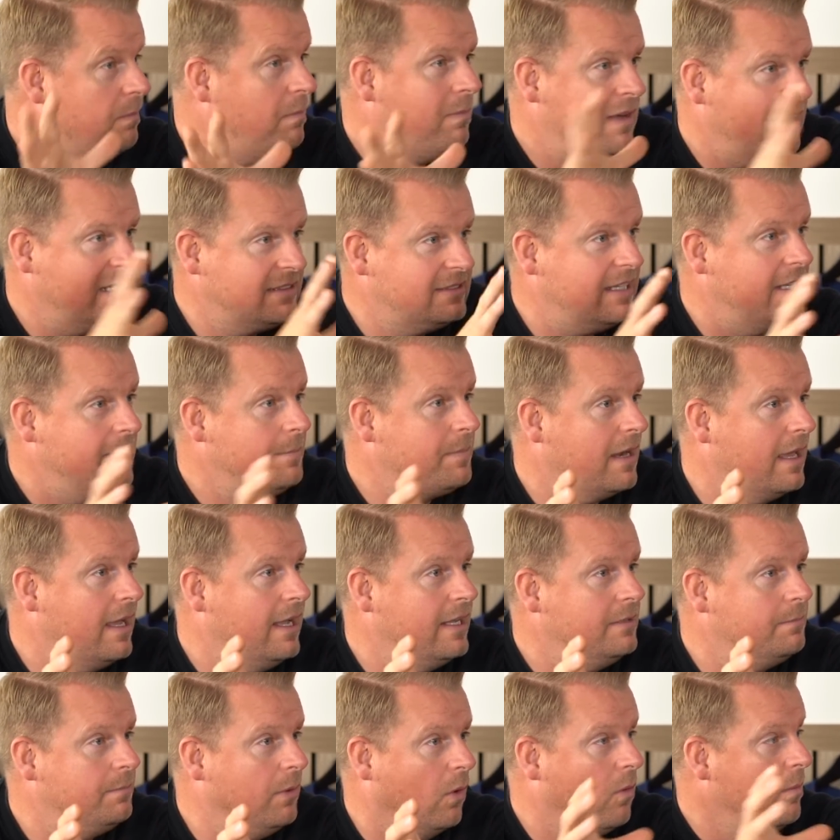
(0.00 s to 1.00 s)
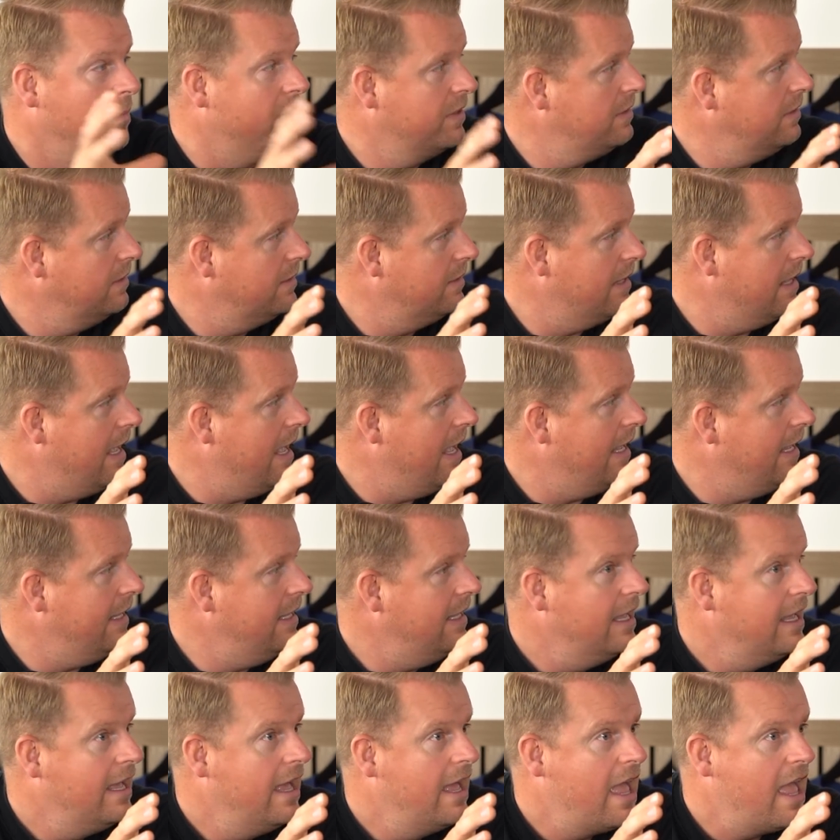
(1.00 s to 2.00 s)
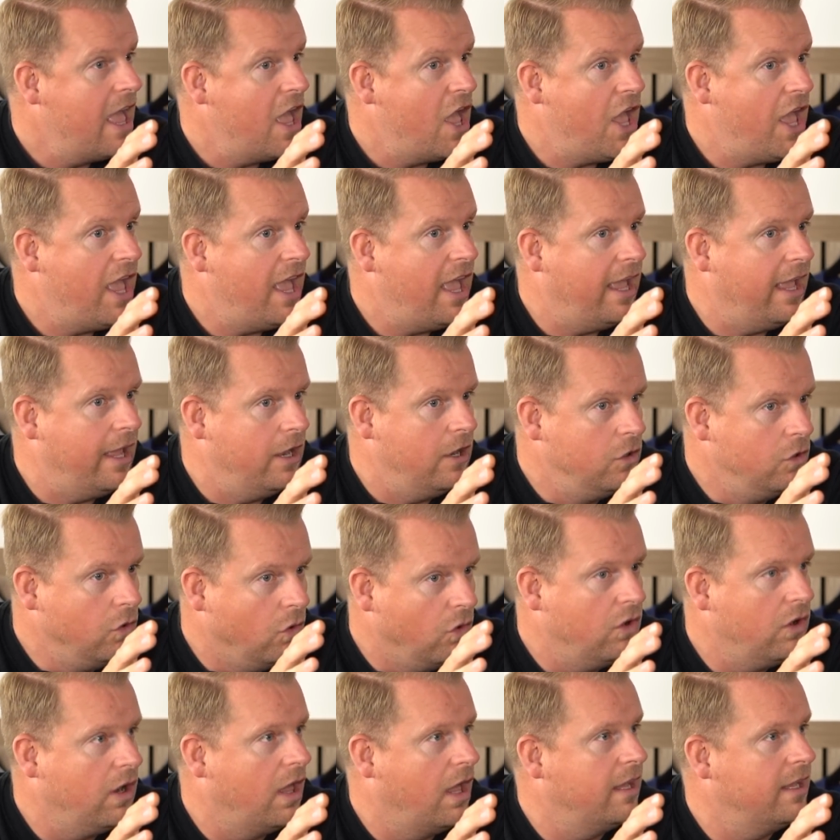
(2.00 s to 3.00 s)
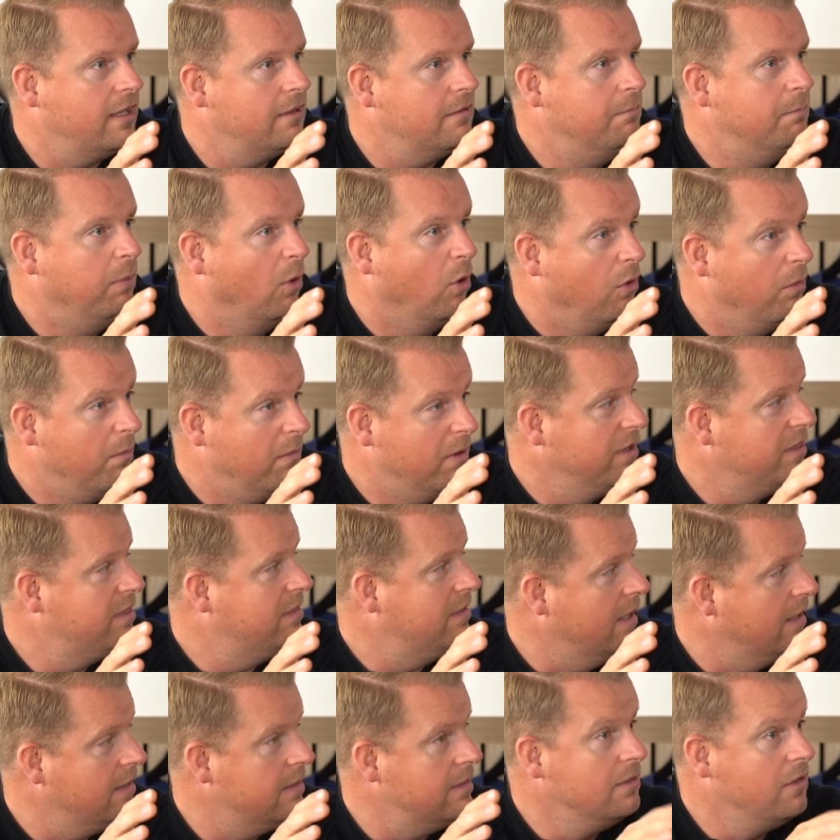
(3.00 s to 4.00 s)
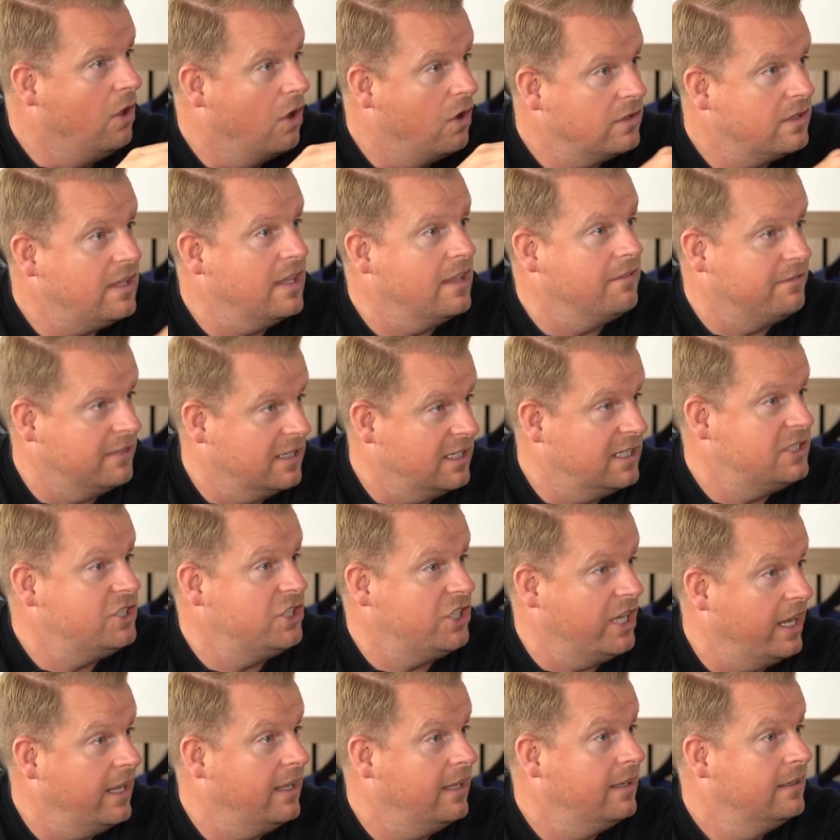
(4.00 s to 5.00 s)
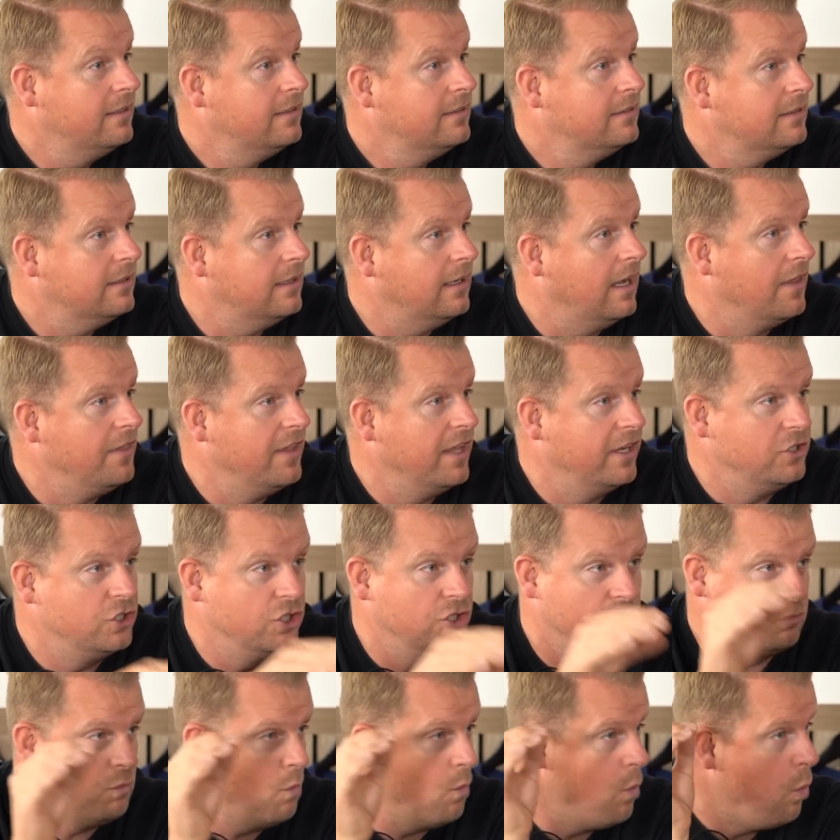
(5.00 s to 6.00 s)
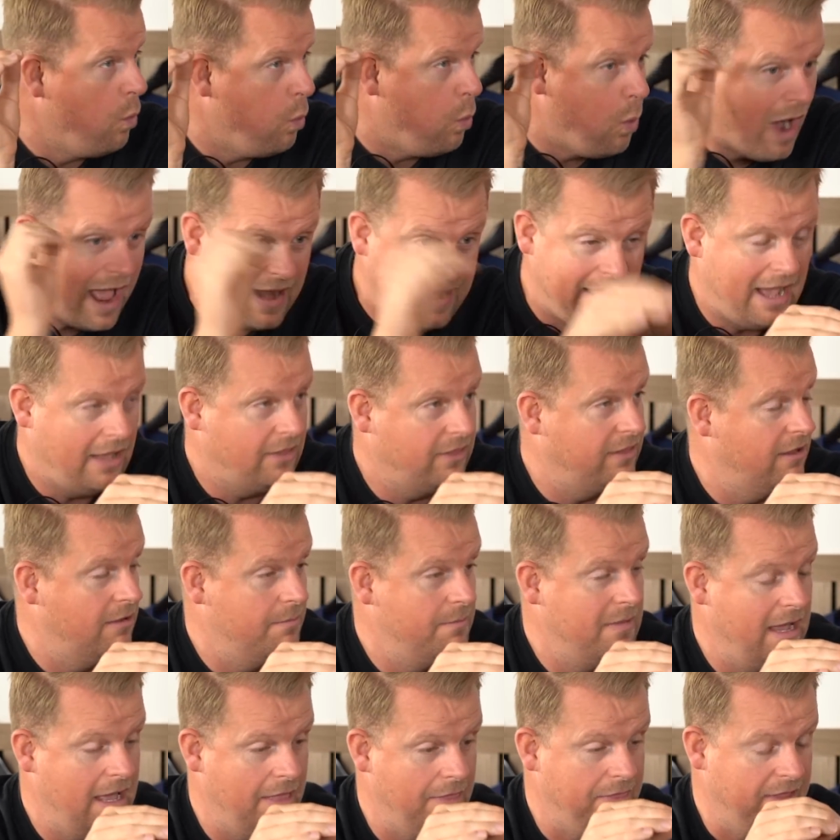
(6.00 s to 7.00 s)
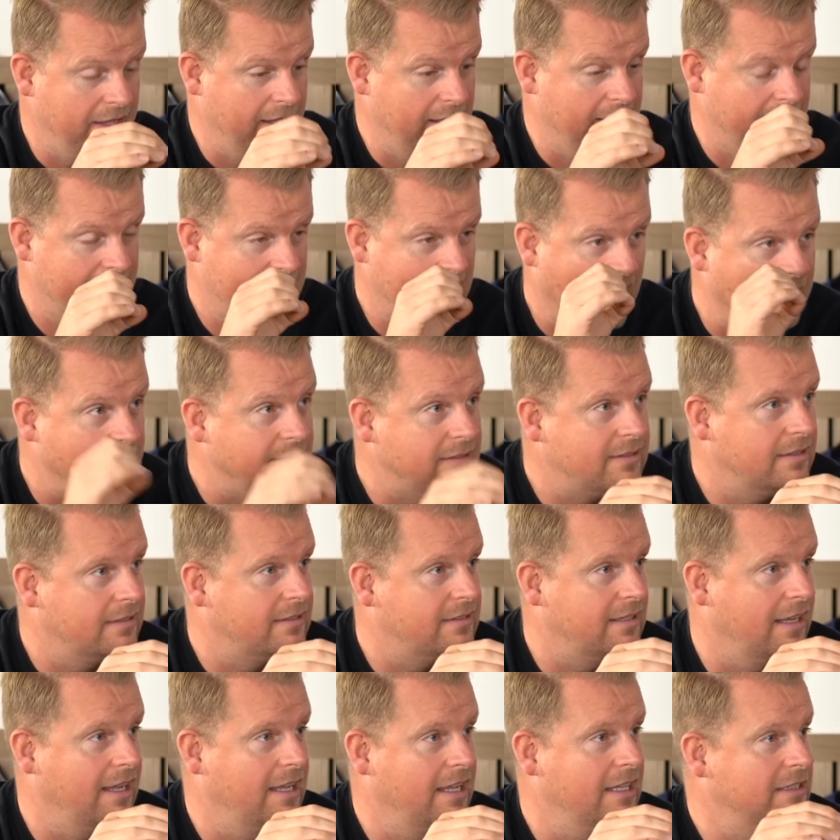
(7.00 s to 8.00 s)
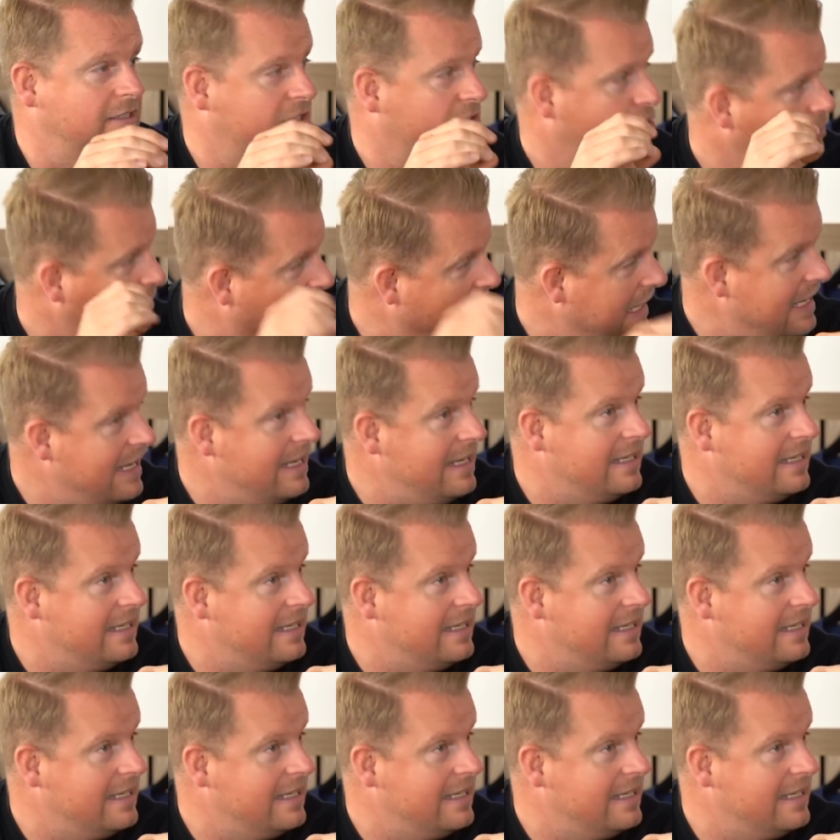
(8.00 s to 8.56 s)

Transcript: Man City played Bournemouth the other day, it looked like Bournemouth did not give a shit. And they just went at them, and the intensity and speed.